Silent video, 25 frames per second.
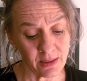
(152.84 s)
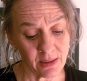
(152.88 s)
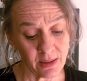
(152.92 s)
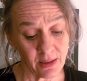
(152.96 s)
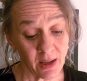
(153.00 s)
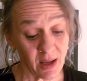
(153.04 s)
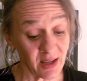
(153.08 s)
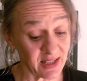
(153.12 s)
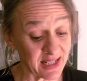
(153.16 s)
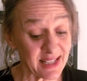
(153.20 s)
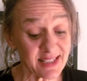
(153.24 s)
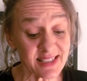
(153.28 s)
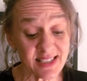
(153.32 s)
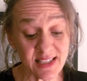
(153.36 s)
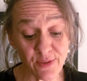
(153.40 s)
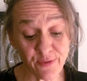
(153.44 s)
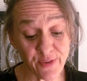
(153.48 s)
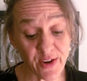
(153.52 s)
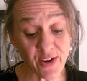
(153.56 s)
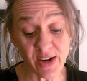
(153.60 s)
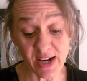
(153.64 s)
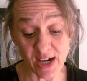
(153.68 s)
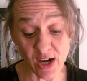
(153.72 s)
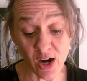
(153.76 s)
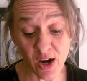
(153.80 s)
Unless the
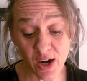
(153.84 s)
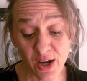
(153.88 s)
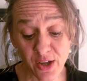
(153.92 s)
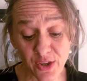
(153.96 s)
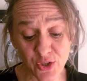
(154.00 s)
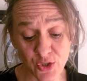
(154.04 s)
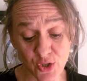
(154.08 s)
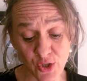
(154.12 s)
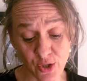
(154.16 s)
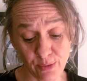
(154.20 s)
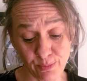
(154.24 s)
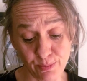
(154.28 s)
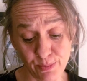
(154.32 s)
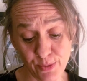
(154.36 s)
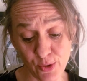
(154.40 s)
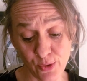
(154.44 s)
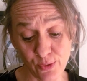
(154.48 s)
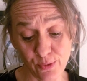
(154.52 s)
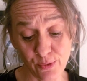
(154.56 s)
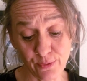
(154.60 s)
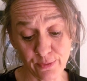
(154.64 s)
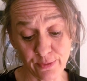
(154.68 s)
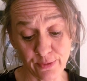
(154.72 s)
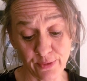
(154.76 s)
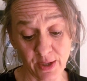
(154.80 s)
very earth should
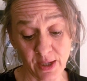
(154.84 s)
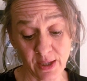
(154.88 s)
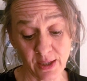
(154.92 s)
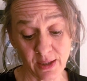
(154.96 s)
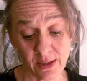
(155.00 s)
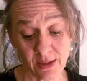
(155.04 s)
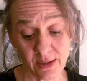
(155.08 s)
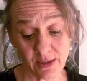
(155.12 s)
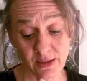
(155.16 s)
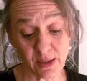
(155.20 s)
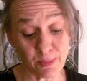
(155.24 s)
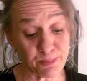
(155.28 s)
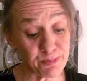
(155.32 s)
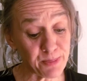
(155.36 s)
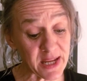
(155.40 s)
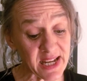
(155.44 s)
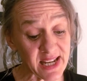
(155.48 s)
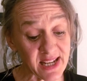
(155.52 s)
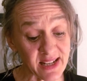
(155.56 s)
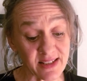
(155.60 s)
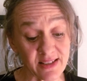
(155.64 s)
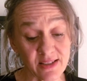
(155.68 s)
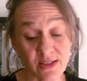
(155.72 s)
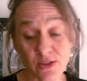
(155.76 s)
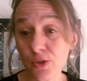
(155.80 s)
move, the
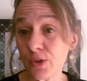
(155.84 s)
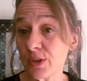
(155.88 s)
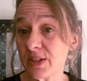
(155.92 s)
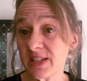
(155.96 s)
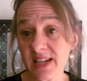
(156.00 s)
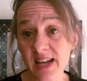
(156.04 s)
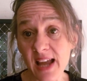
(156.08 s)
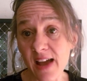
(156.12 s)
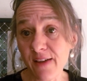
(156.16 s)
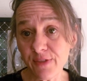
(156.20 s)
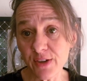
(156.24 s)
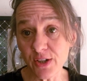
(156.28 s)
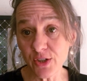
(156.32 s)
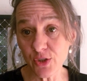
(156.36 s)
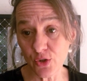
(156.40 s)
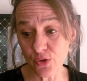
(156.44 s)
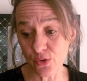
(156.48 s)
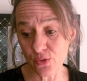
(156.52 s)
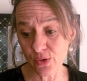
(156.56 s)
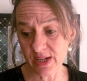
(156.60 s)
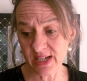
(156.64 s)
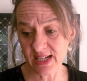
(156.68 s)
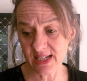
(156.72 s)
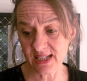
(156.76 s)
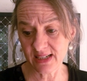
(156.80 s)
peaks could never
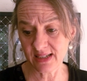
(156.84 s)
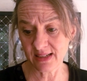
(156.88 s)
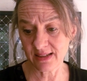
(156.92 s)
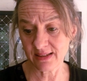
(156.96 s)
join.